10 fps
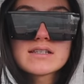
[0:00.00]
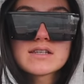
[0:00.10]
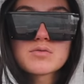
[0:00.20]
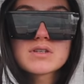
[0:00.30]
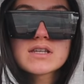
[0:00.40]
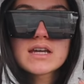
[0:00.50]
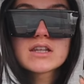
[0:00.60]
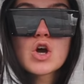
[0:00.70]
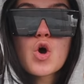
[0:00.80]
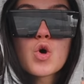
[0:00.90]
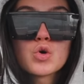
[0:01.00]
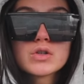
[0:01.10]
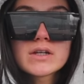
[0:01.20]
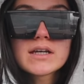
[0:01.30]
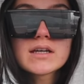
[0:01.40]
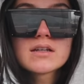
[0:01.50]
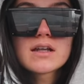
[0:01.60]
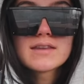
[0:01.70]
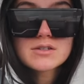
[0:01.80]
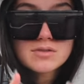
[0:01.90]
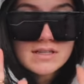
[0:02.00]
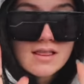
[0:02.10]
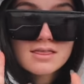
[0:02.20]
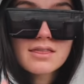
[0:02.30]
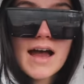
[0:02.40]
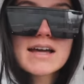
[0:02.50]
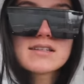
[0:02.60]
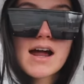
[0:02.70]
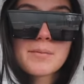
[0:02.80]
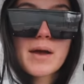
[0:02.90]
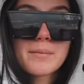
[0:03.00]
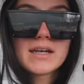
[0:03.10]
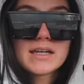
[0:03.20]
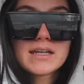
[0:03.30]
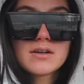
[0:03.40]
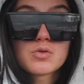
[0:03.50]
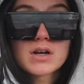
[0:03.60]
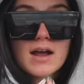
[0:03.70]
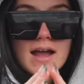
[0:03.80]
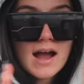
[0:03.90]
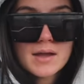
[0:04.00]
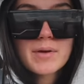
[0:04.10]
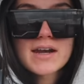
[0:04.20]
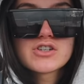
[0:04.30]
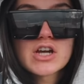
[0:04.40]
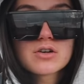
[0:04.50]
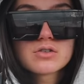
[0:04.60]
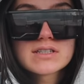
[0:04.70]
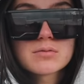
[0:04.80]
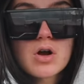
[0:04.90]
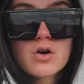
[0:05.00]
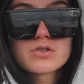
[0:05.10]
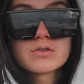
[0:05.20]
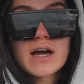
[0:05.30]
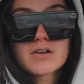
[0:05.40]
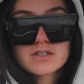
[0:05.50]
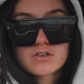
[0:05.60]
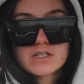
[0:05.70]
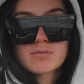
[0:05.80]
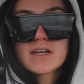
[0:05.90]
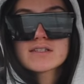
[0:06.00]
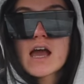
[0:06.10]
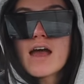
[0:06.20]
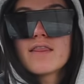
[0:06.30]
This was the last iPad mini or iPad in general, because they were all sold out because of Christmas,